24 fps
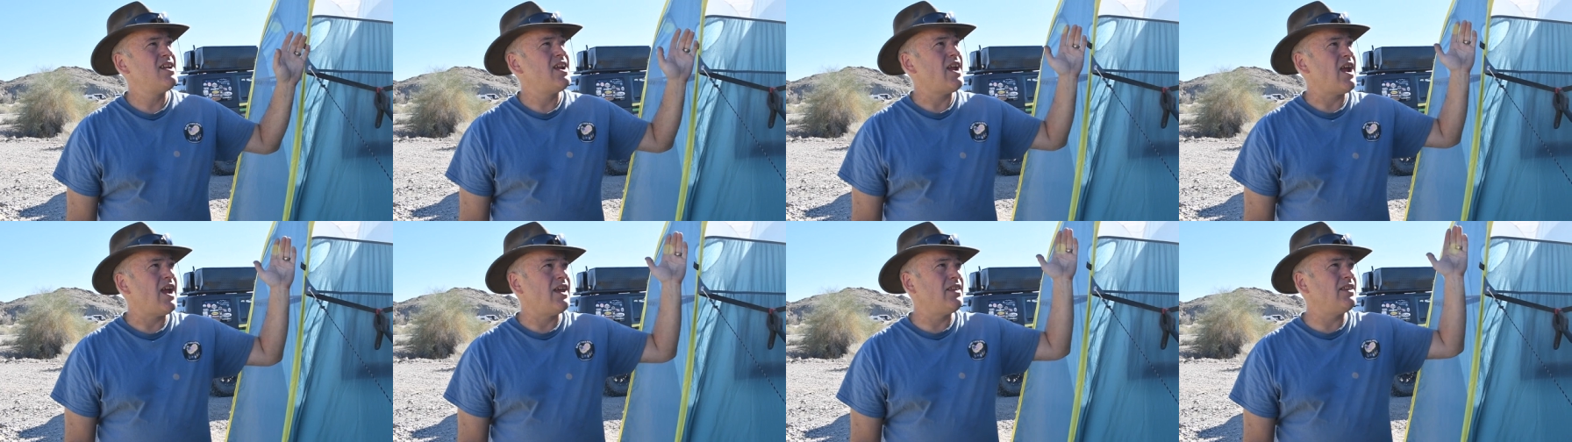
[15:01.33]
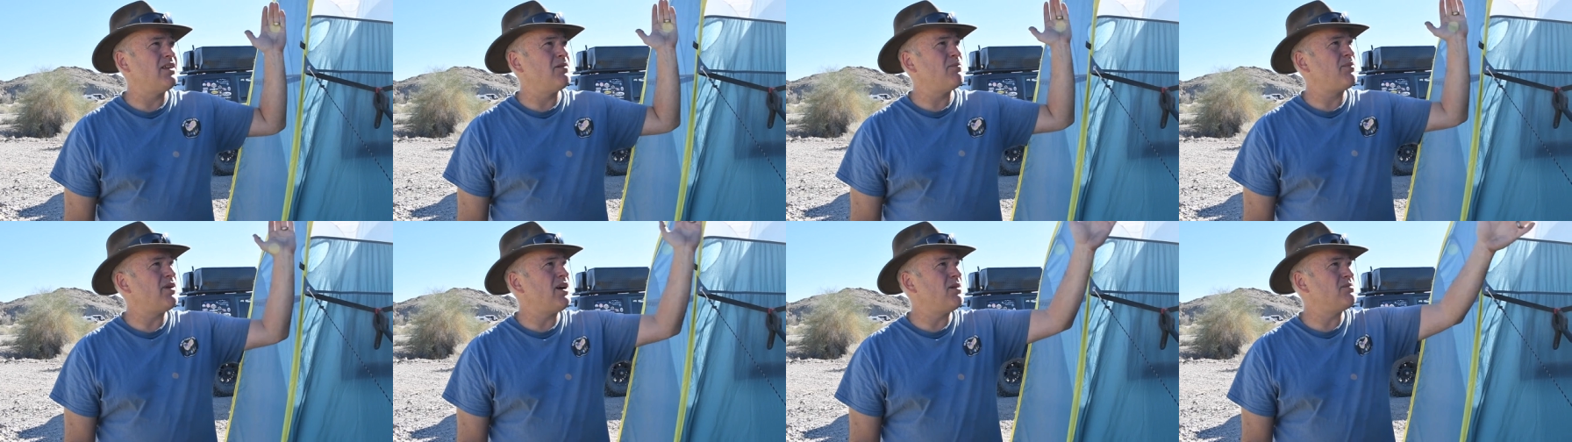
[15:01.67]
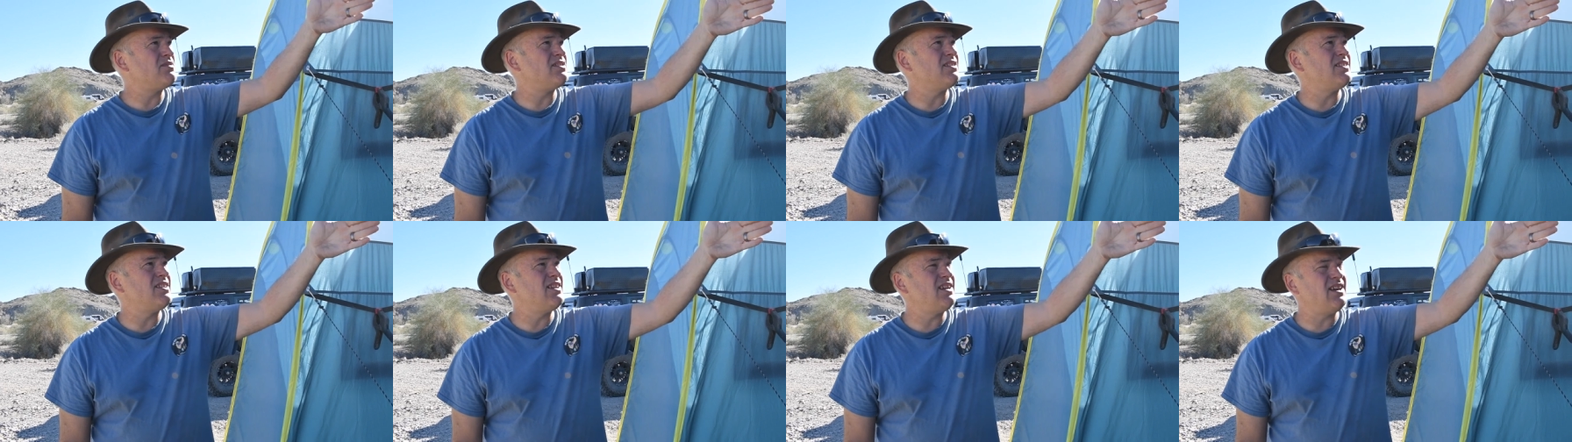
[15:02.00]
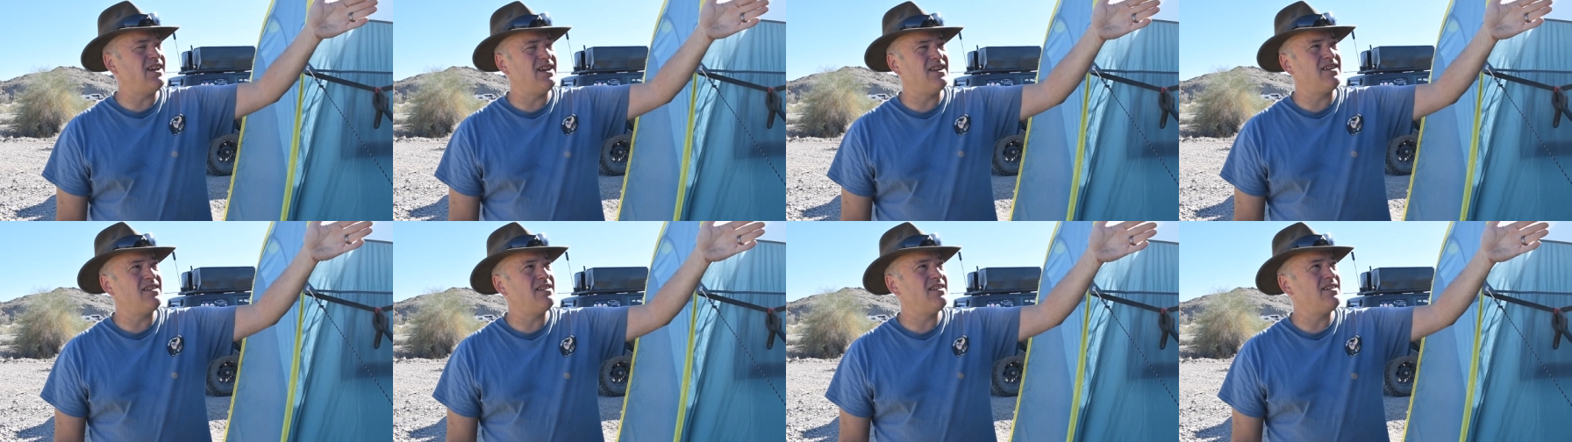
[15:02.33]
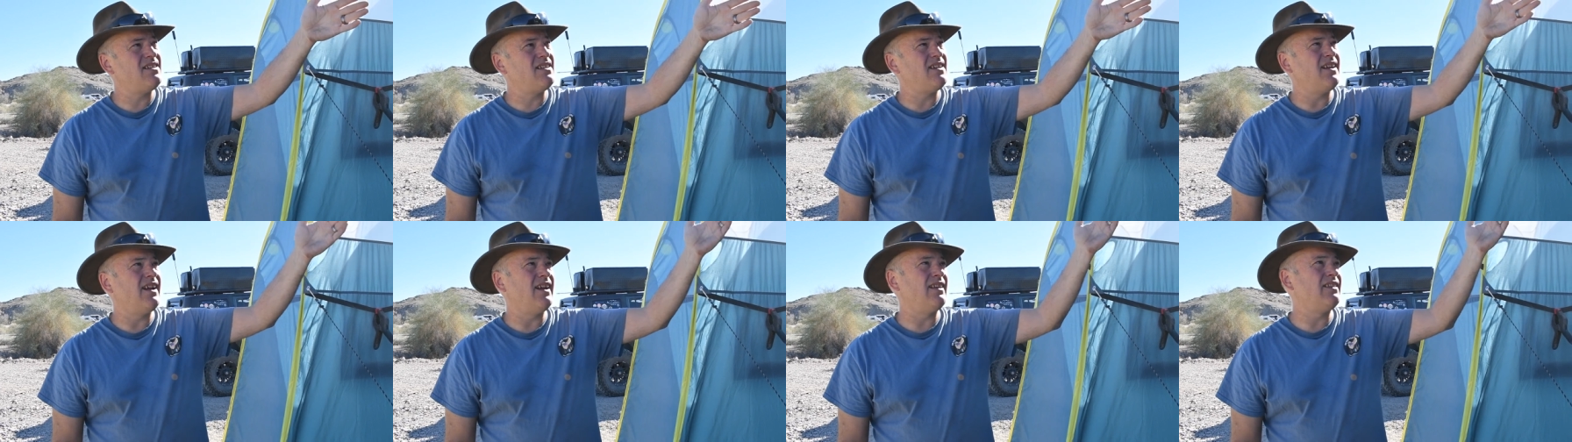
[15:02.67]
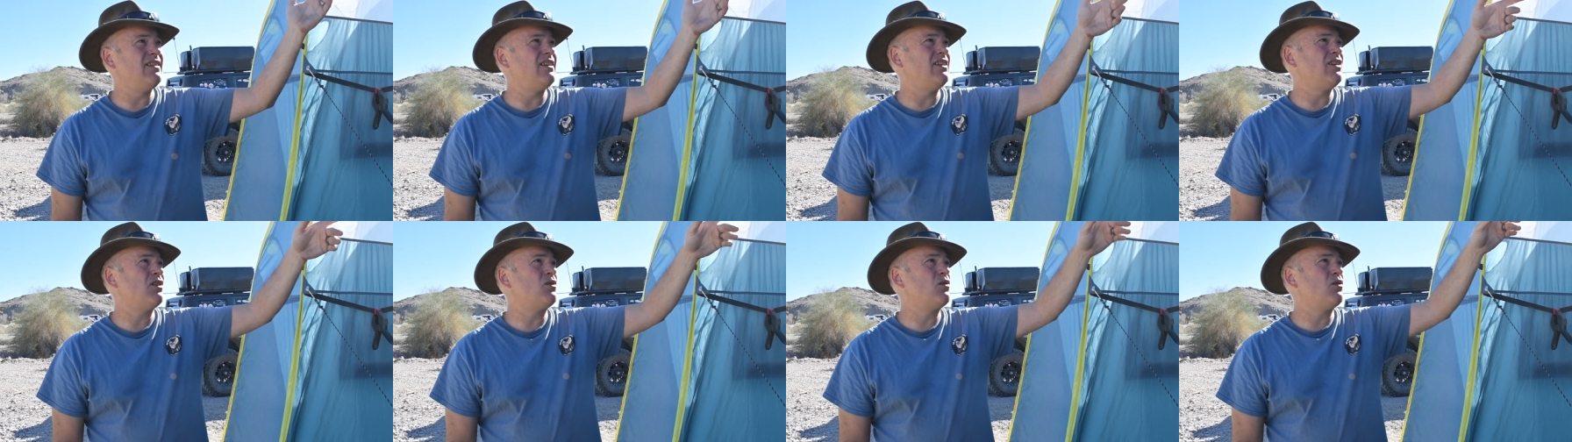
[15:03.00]
and then pumps it in
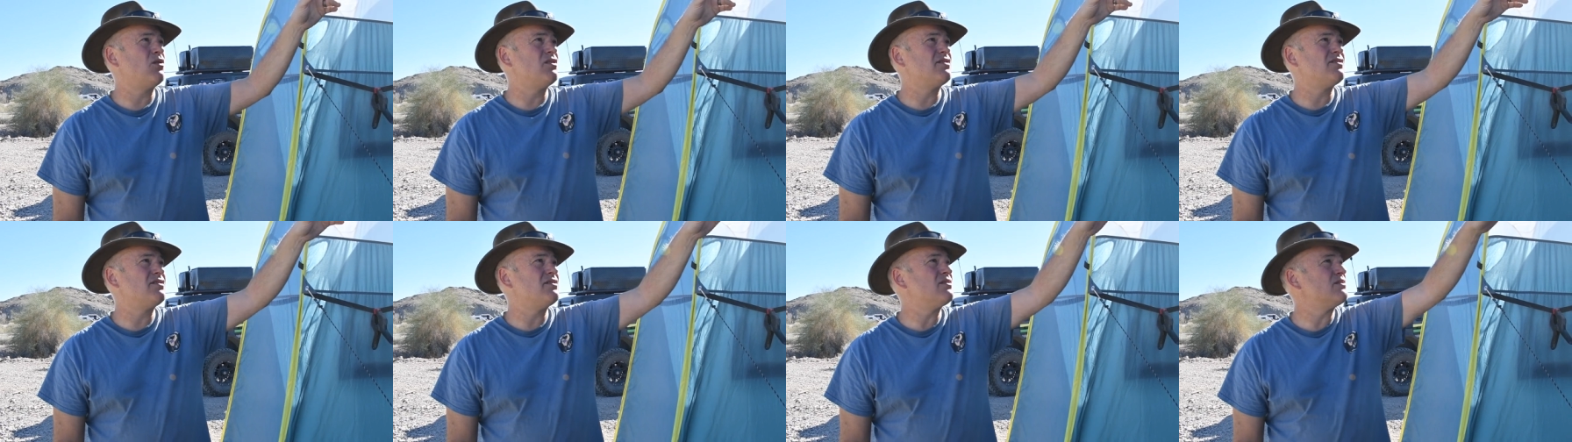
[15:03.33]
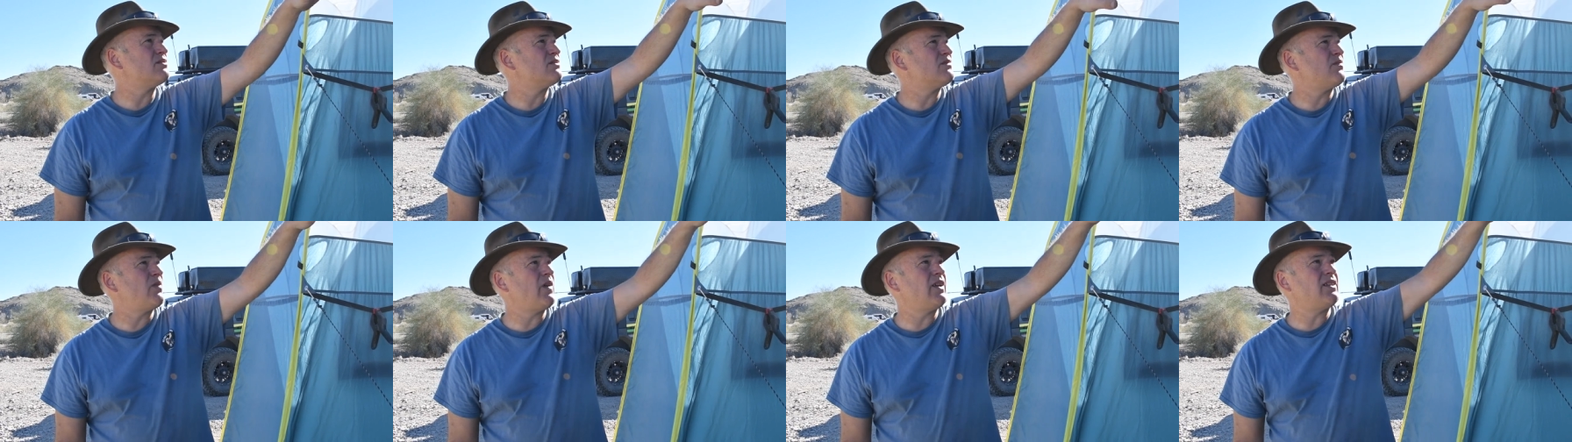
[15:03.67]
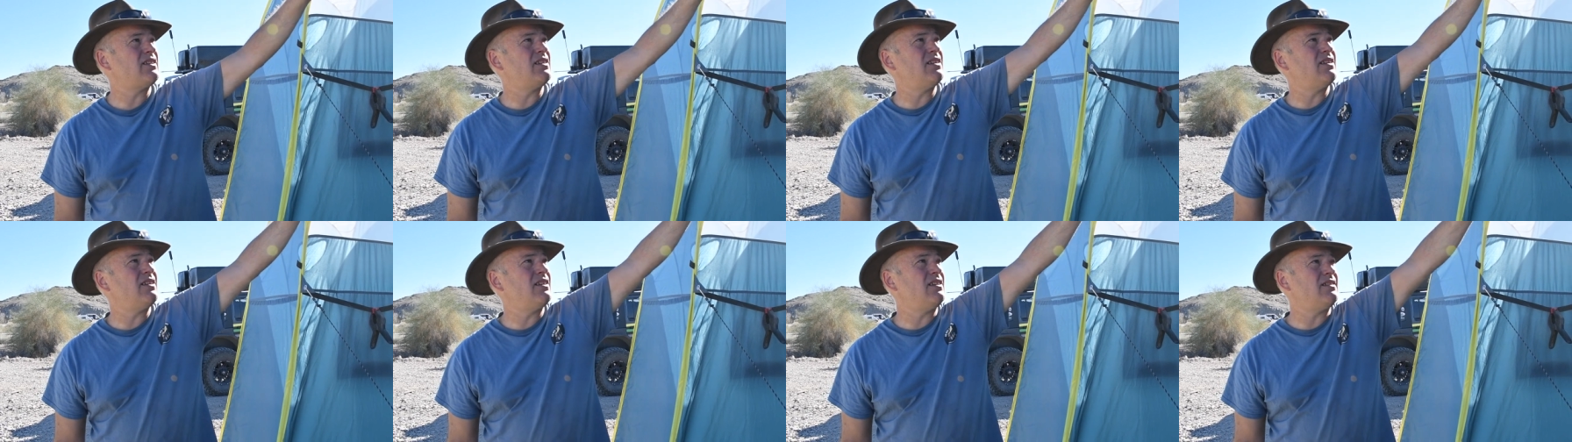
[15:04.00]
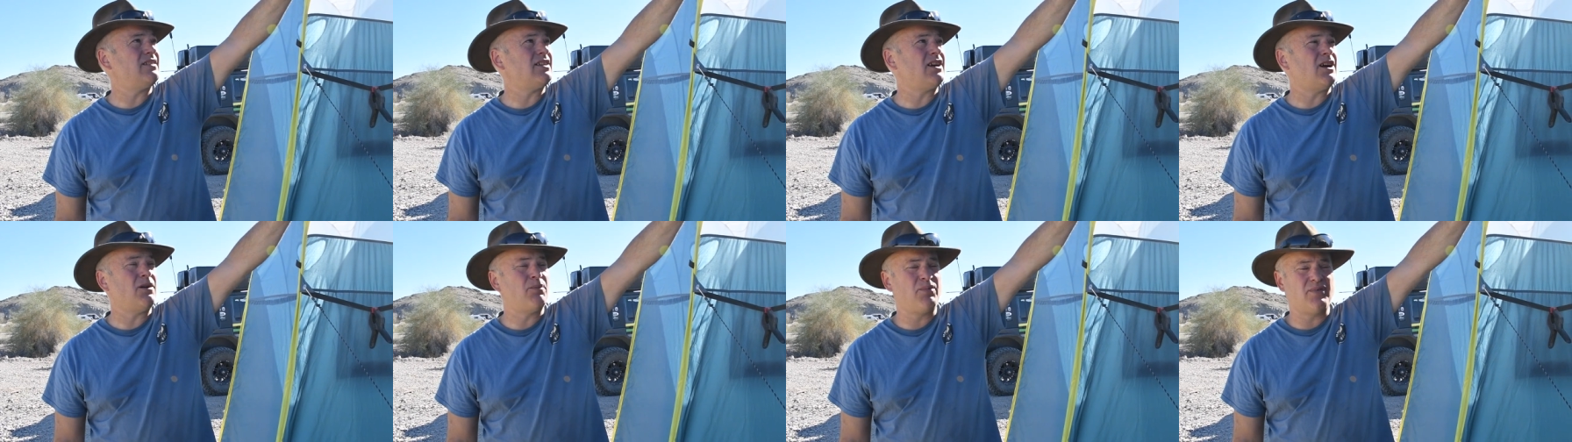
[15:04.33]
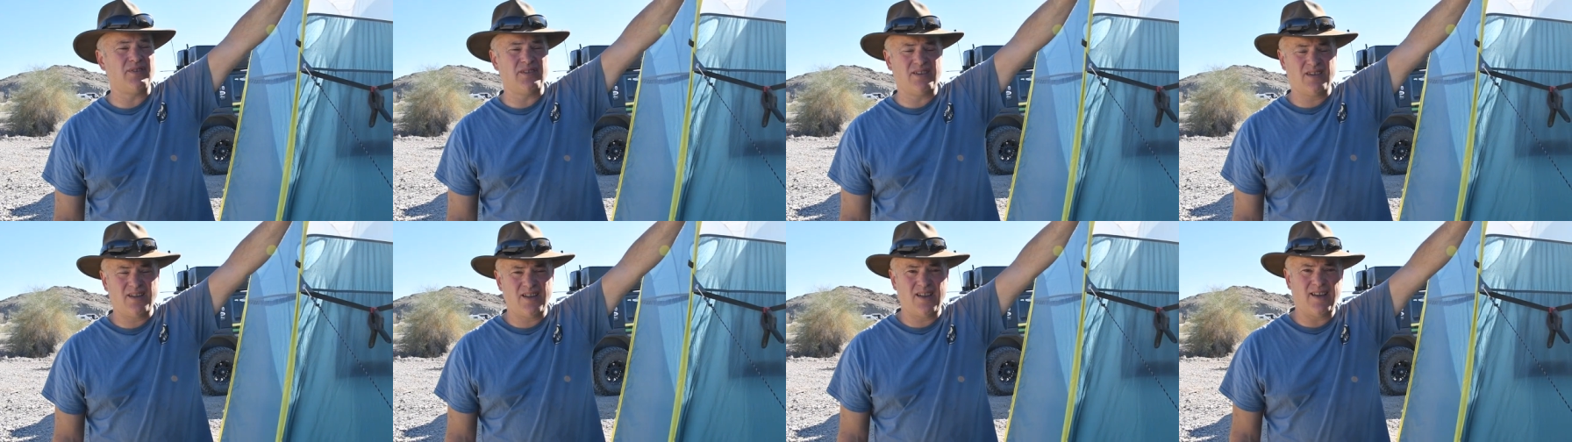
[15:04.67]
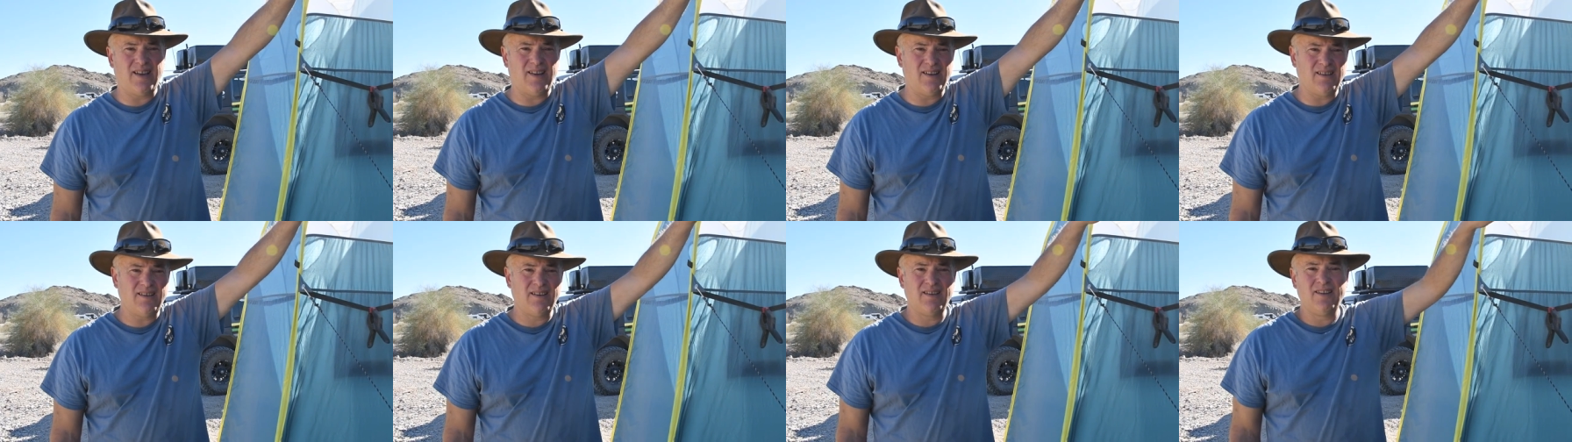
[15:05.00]
and then of course there's venting on top of the
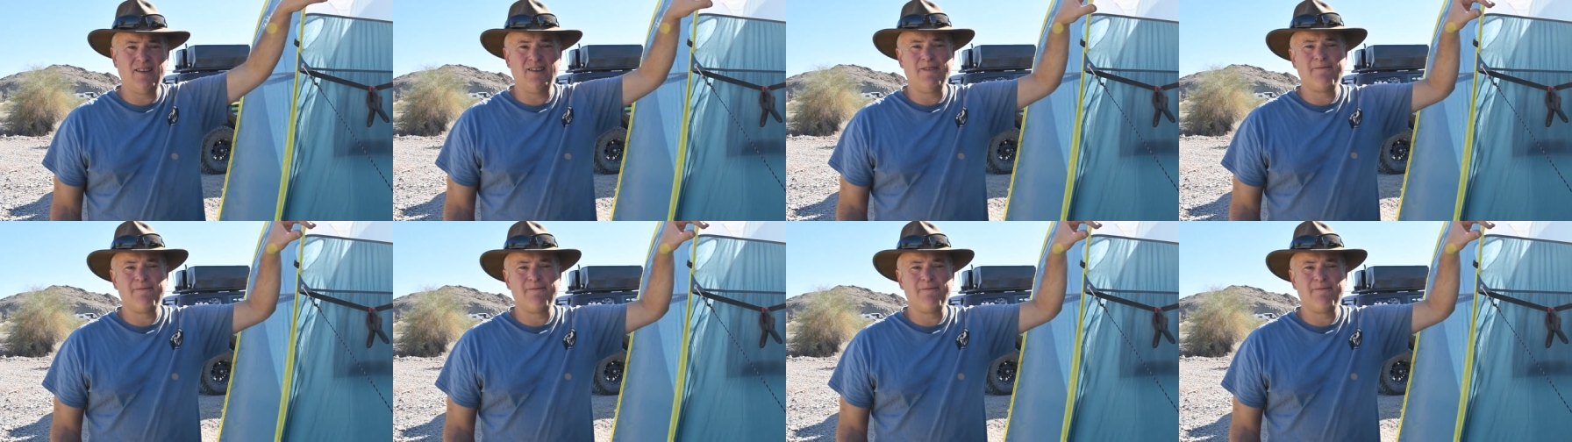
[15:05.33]
tent